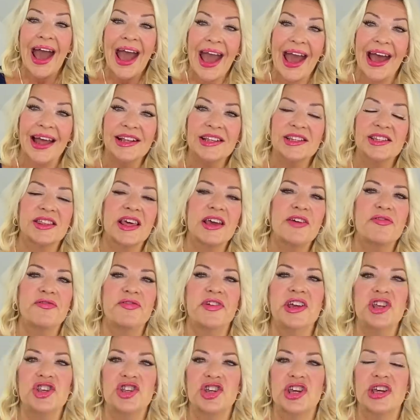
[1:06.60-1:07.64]
And they've
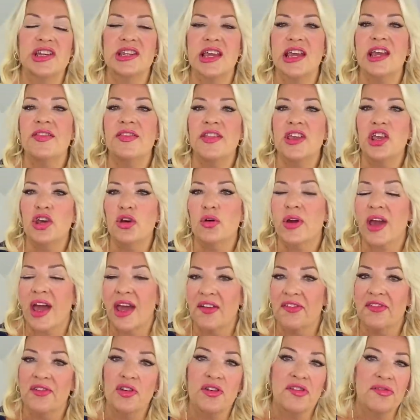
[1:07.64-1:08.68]
featured in the
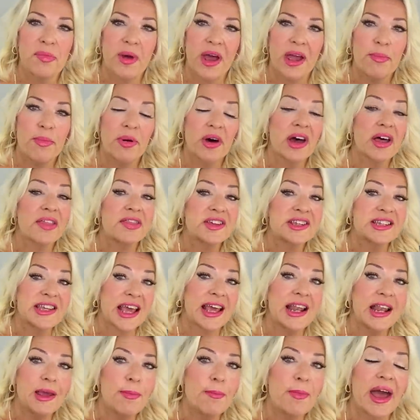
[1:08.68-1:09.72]
UK's newspaper, The
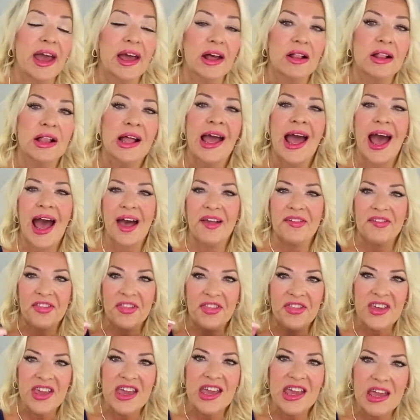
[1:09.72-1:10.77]
Daily Mail, as
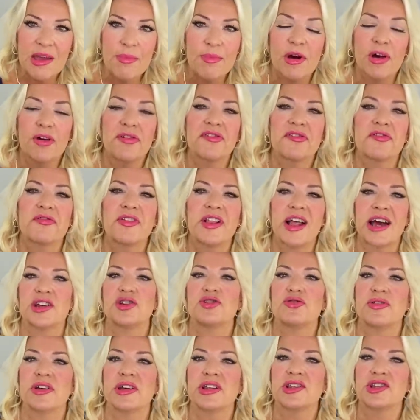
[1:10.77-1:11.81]
the most
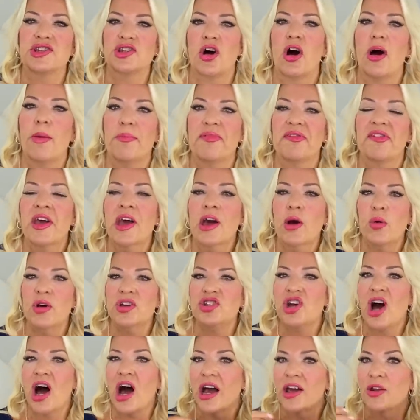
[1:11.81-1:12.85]
flattering tops,
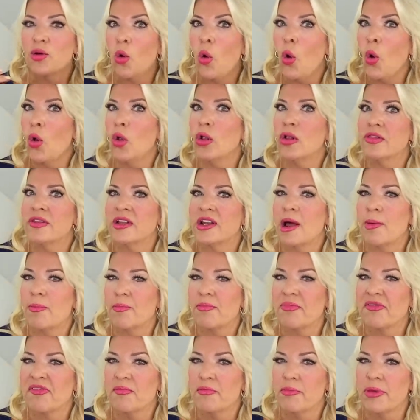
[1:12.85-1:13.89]
which hide all the
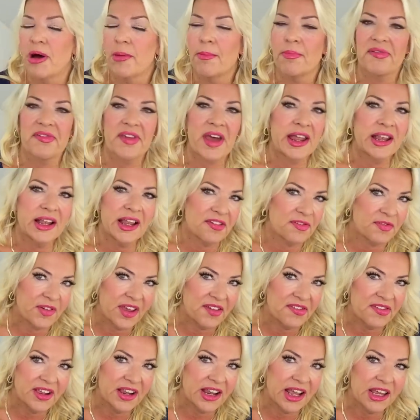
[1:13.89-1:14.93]
lumps and bumps. And let's
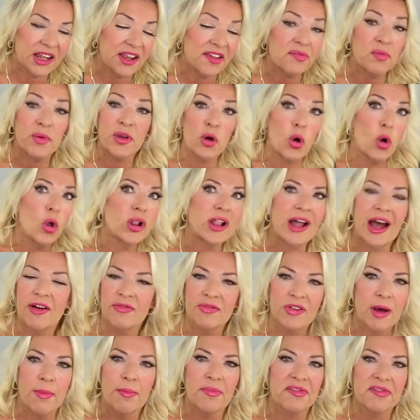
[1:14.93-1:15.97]
face it, ladies, we all
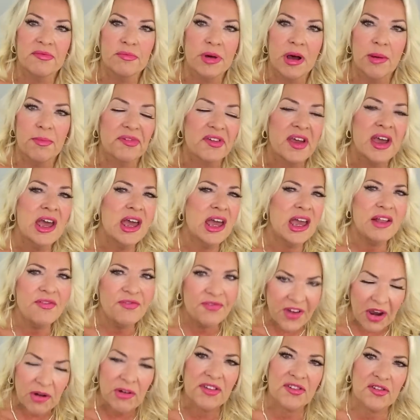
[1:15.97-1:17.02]
have lumps and bumps
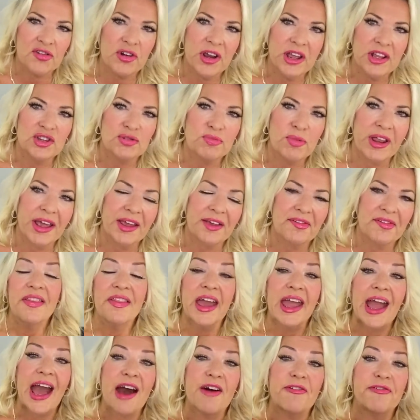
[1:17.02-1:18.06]
in very strange places.
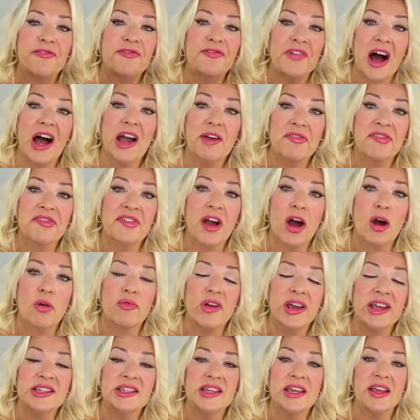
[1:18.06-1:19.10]
They have 5-star
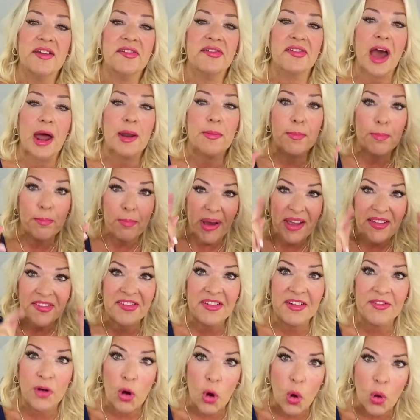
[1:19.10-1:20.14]
ratings, and
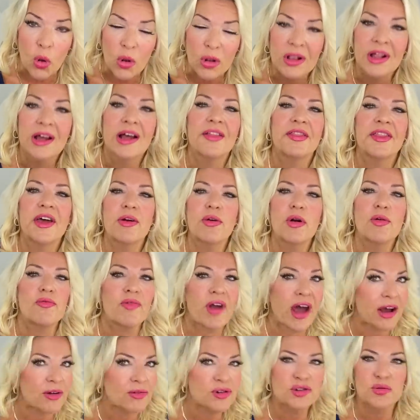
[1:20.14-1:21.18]
best of all, they're
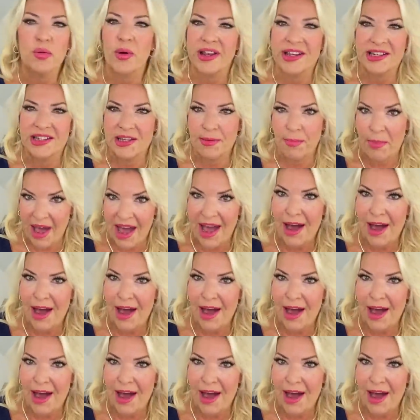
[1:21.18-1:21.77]
around £20.